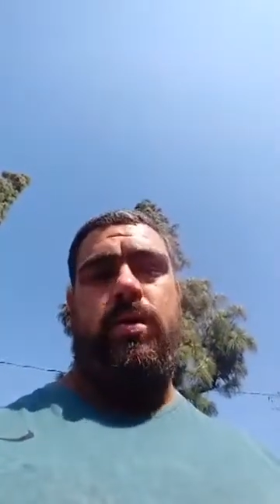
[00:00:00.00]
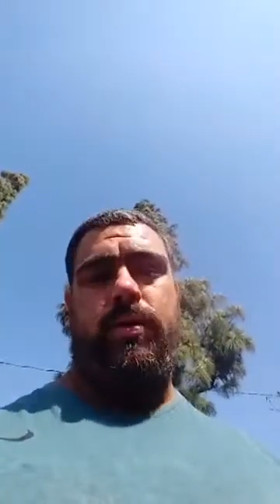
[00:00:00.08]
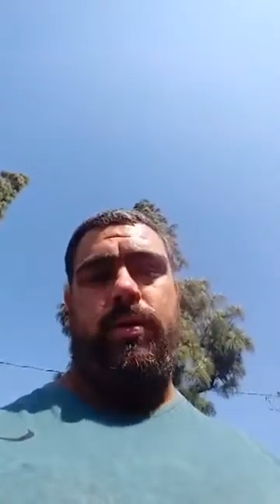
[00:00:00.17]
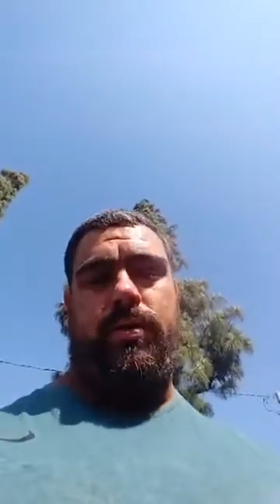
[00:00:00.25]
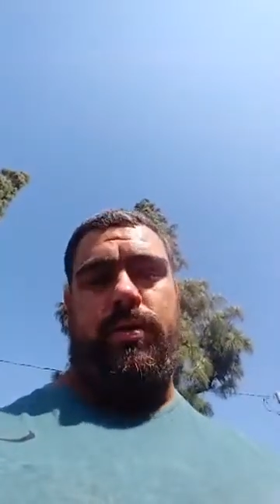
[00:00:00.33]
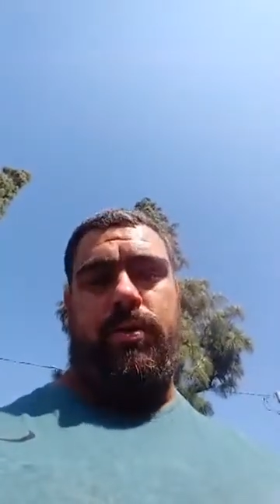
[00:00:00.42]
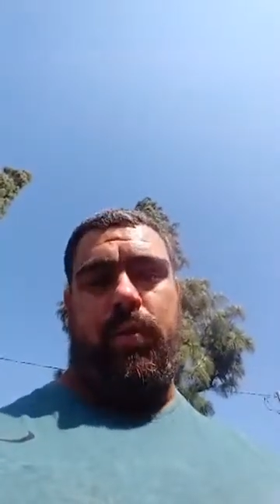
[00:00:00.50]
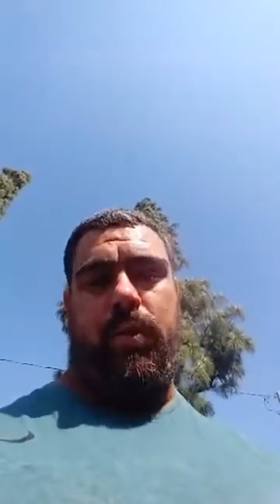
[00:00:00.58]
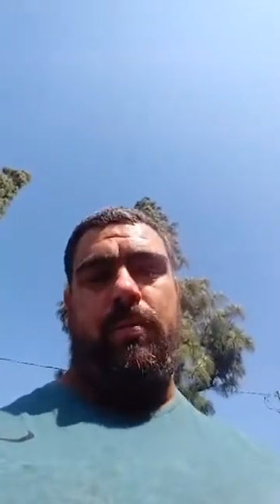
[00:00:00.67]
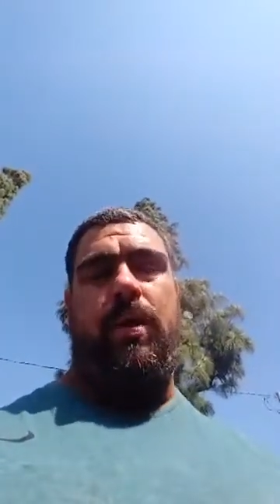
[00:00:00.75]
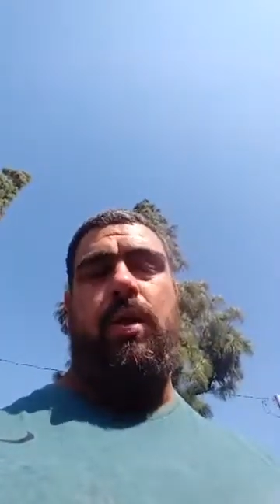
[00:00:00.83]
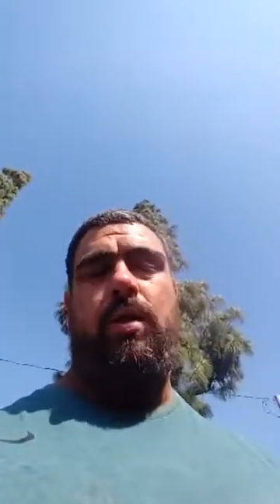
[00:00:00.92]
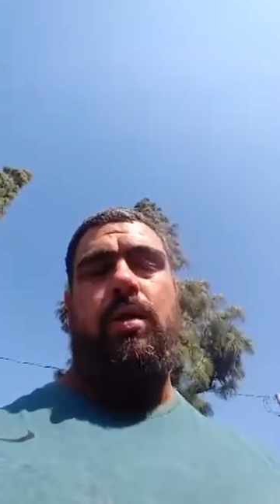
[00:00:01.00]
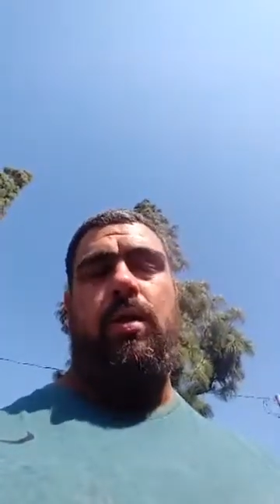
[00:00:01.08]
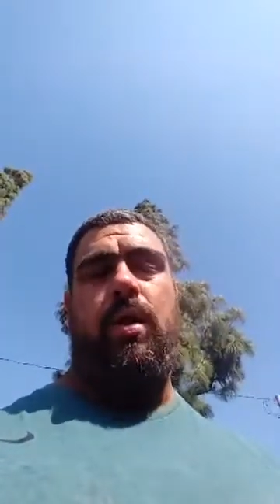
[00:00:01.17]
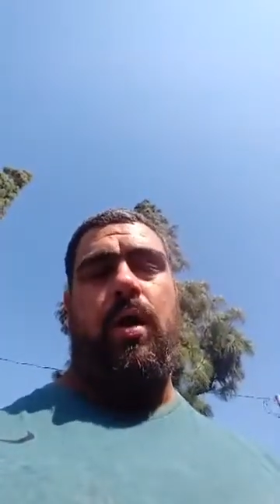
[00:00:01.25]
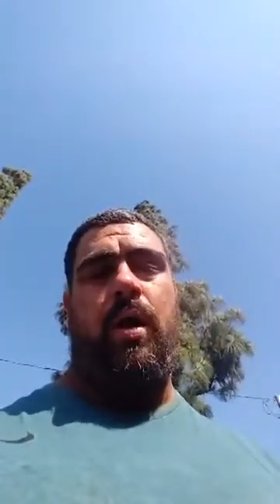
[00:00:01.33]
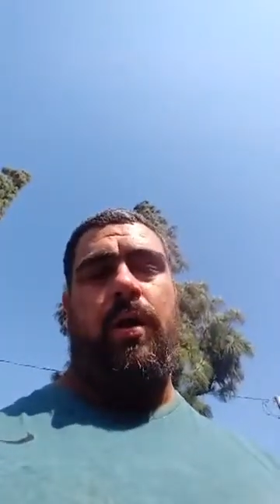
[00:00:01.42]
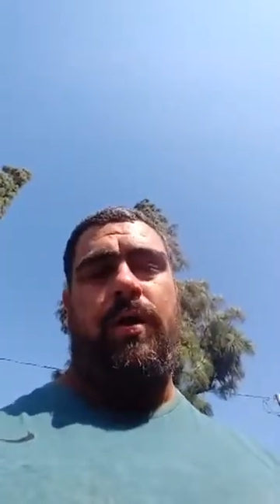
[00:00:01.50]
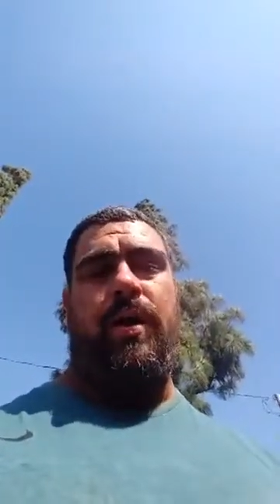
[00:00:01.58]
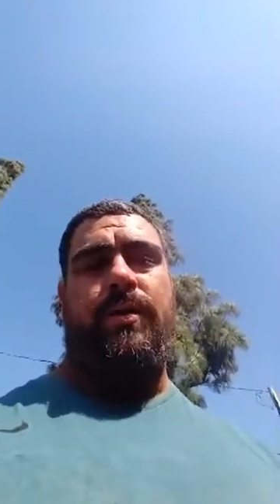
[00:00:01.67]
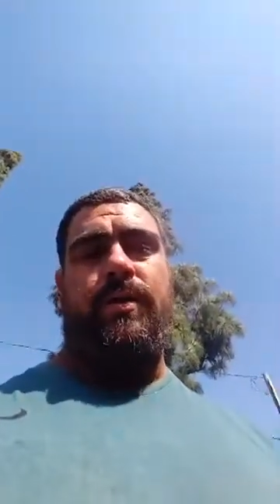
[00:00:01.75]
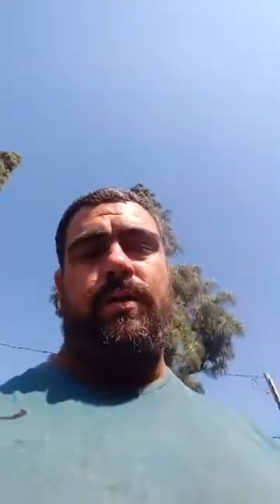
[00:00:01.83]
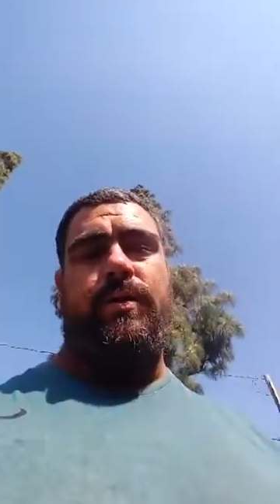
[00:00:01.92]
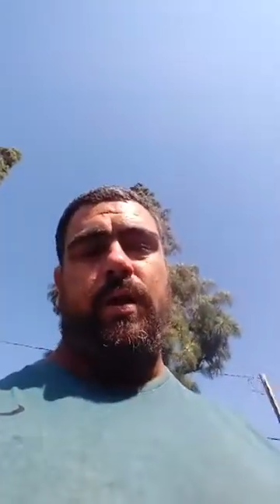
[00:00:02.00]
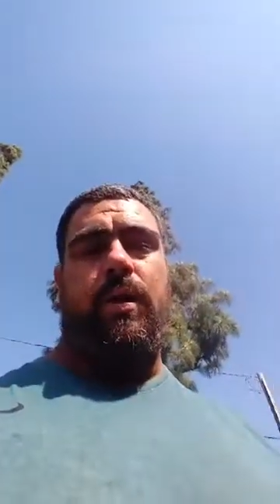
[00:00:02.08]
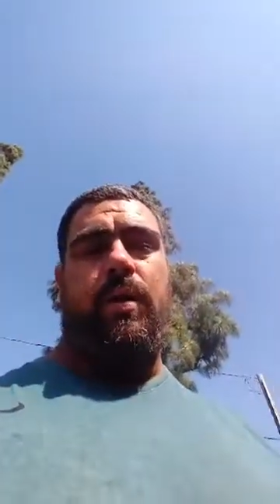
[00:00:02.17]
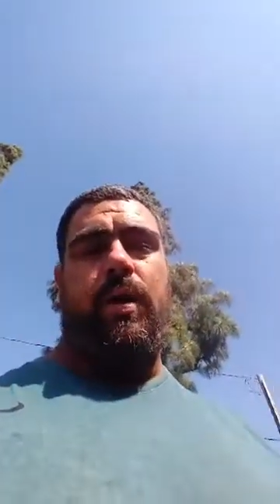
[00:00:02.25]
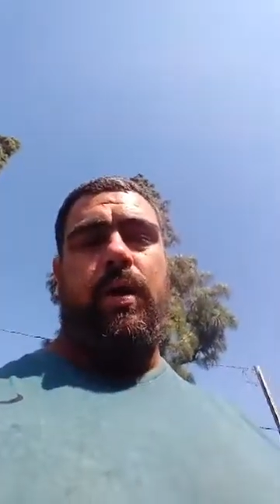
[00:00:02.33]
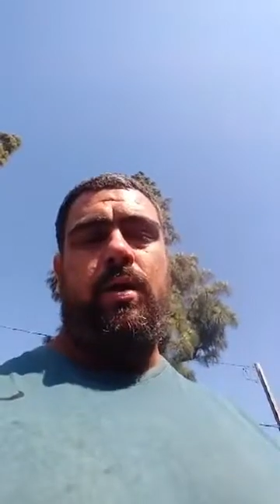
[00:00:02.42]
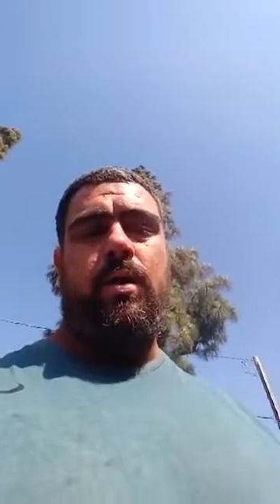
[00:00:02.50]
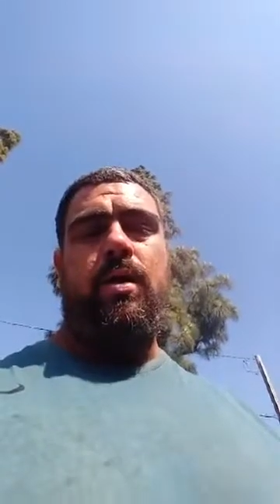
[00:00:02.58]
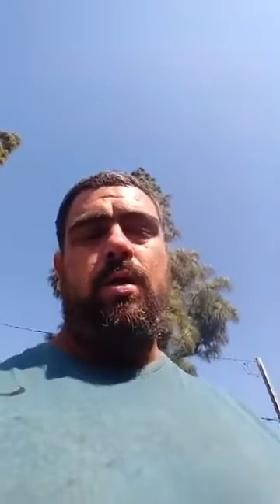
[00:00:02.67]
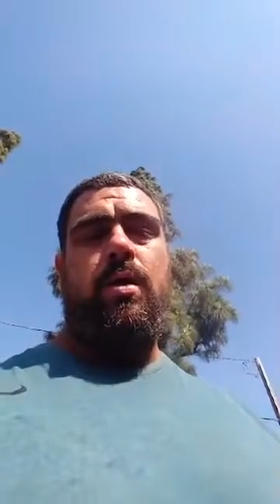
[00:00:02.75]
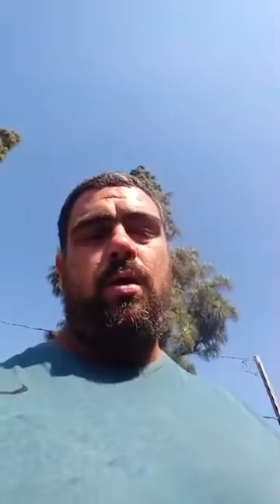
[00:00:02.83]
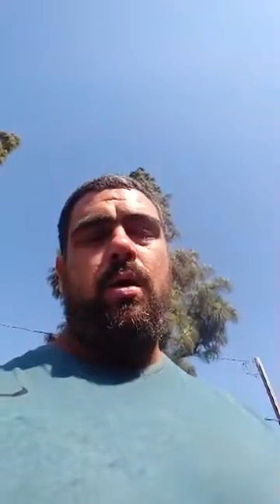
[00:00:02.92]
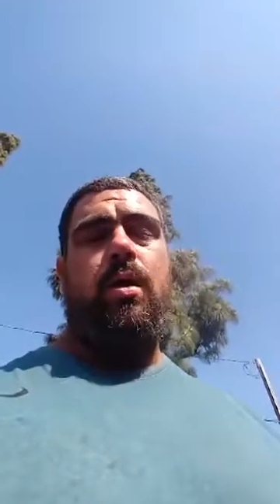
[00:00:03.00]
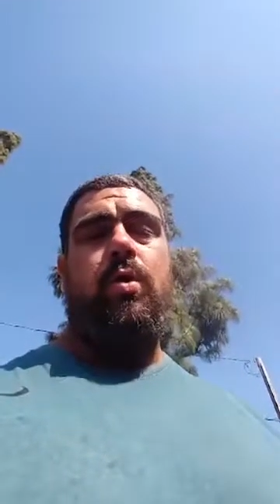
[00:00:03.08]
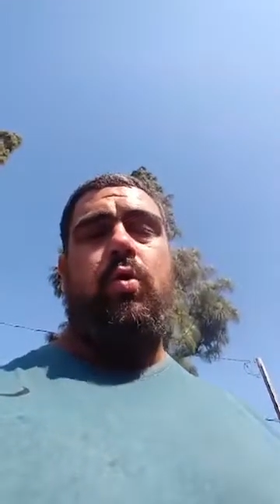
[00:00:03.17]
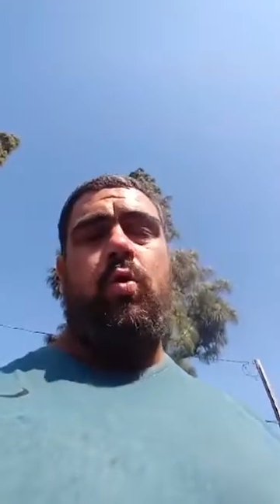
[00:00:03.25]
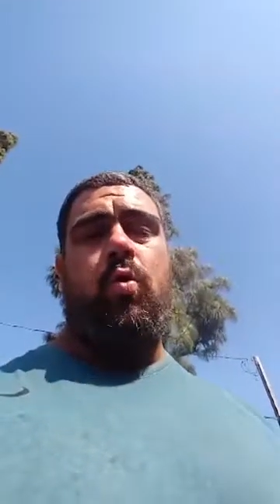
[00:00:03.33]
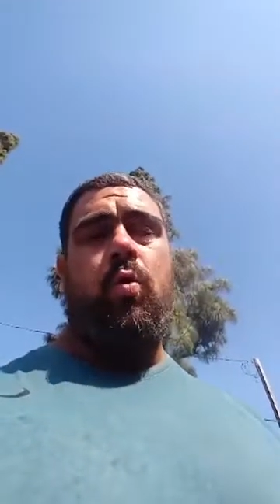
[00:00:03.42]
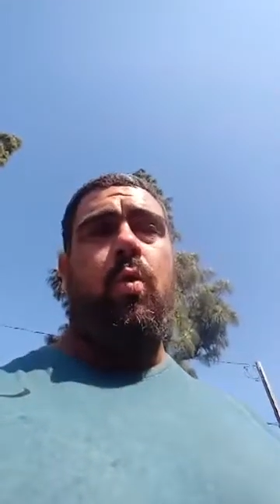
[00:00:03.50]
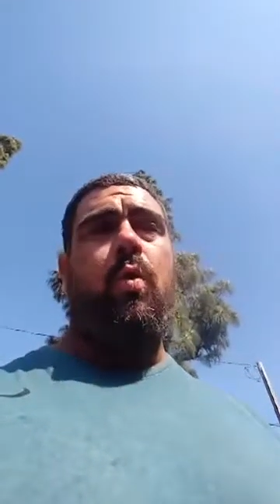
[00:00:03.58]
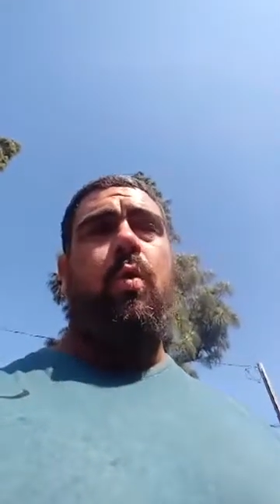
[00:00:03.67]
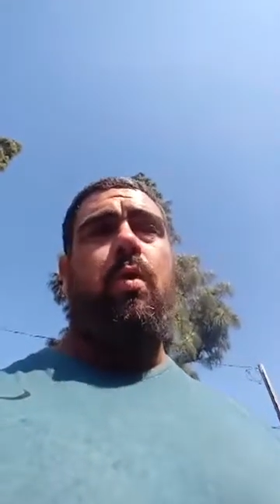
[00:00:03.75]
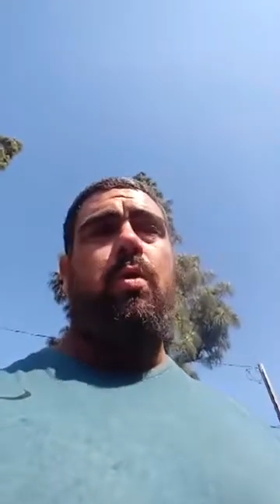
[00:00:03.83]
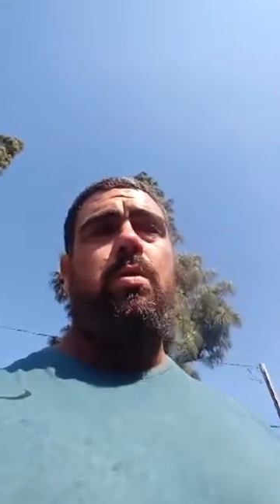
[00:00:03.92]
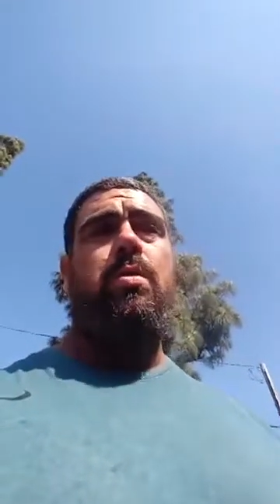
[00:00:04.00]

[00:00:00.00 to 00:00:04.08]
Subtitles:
is extremely unnecessary, cruel,